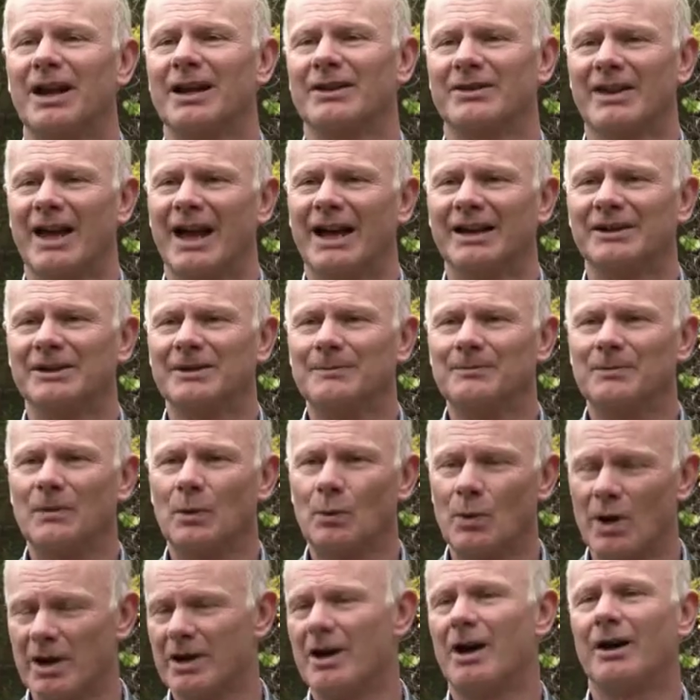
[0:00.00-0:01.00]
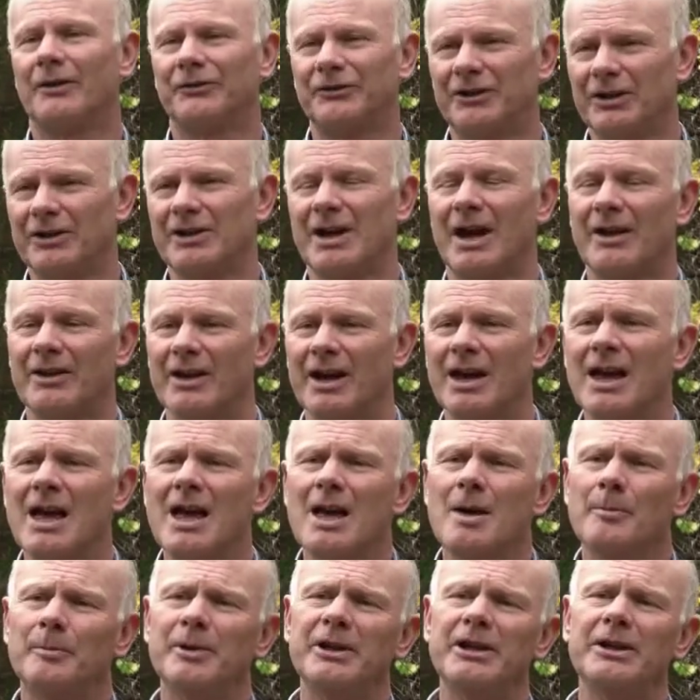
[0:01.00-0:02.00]
like that, one after the other.
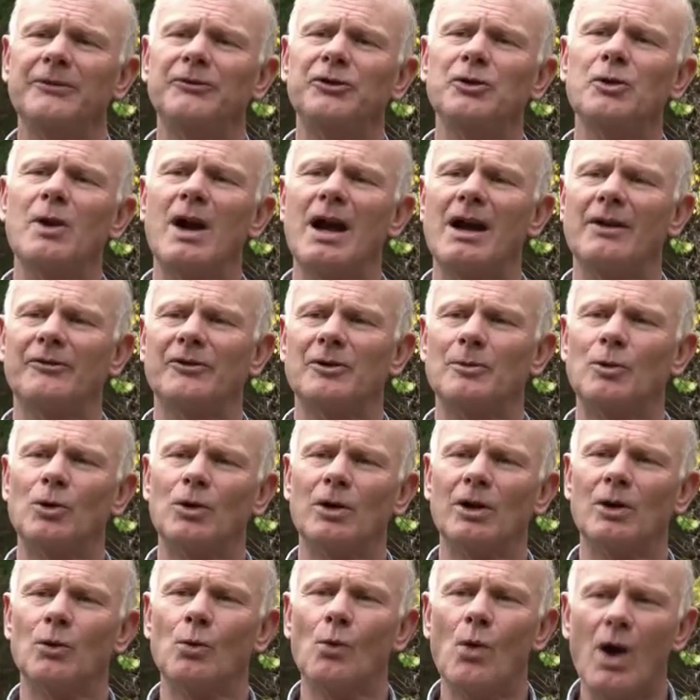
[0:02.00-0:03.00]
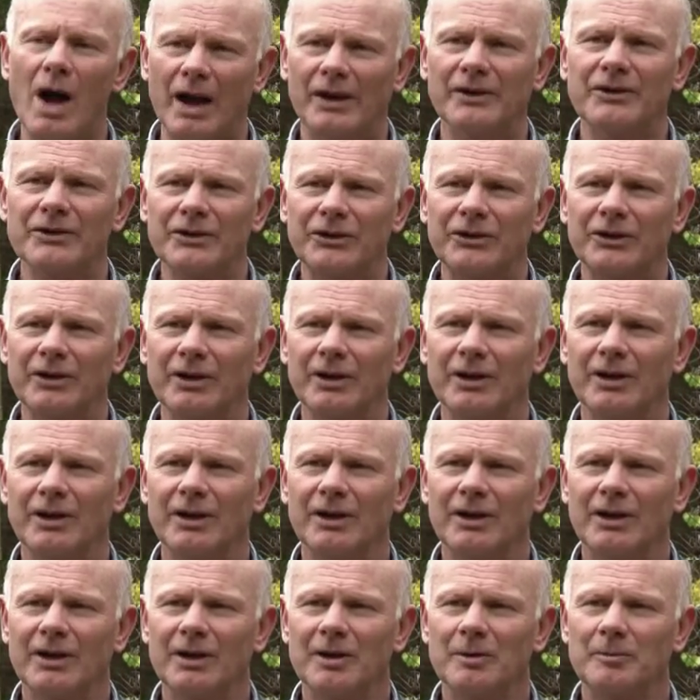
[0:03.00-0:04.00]
But if you have them all at once,
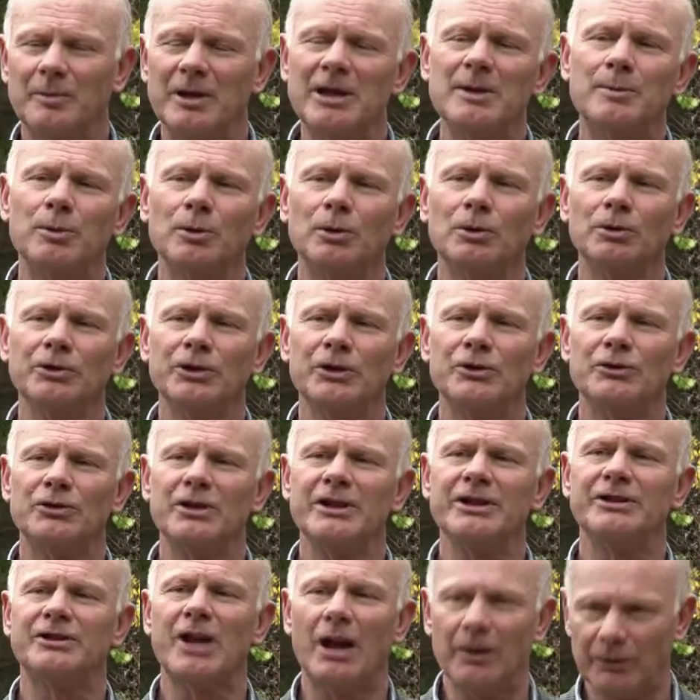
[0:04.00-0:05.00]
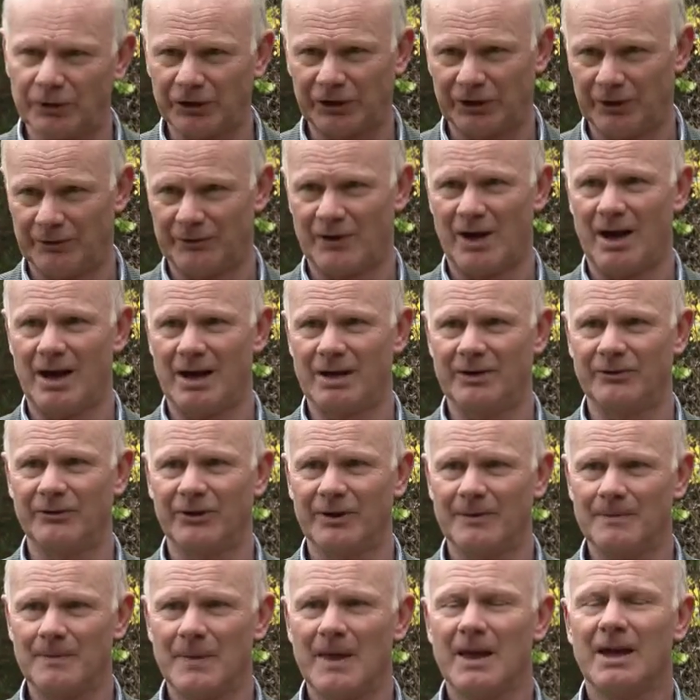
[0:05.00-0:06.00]
people usually don't survive.